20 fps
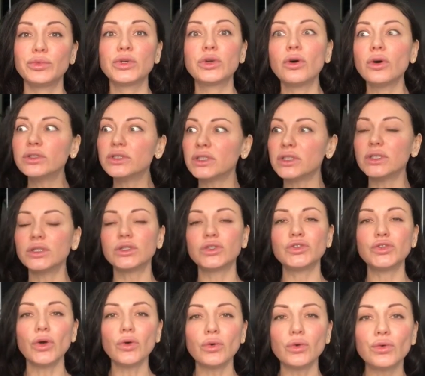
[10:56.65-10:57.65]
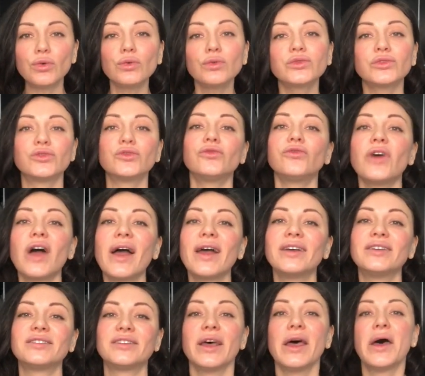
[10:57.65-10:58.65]
because it's so cool to
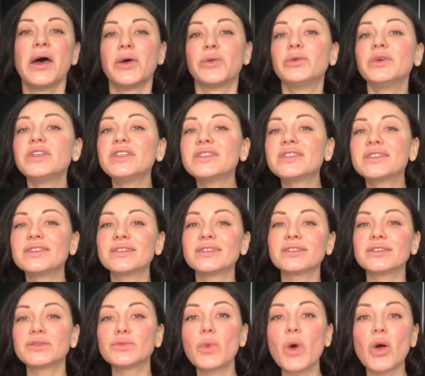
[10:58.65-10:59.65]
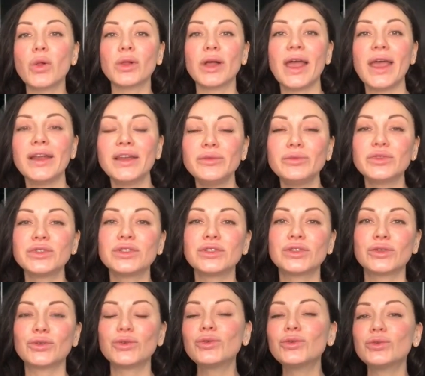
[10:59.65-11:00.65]
fight with small enemies
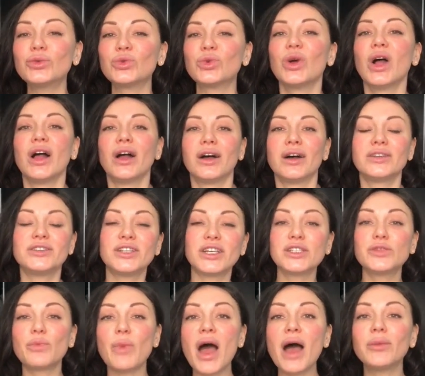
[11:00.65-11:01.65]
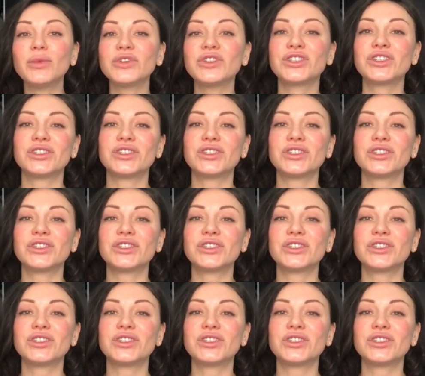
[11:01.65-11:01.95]
who just publish